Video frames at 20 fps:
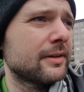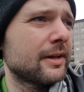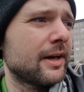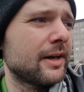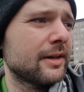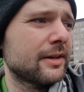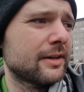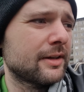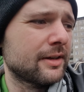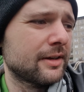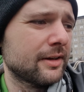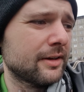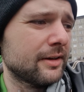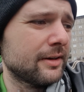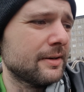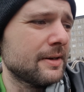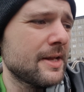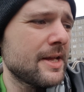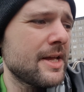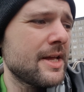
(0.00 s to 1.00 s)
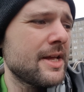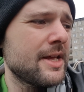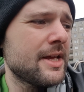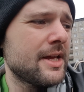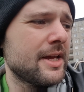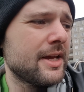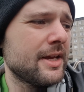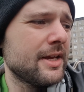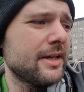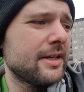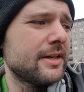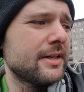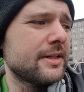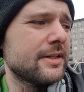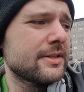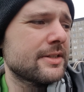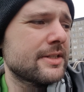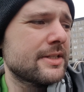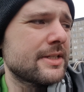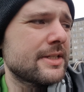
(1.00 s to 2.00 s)
Like uh, it
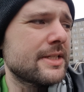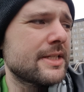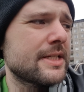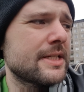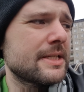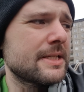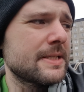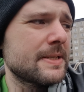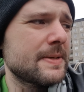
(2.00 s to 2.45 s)
is